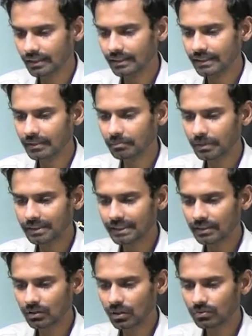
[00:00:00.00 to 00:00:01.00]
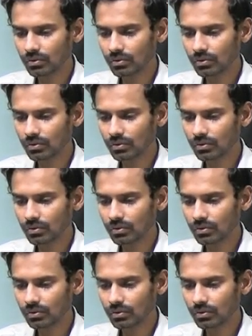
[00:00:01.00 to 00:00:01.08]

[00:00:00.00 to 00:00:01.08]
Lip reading: 10% of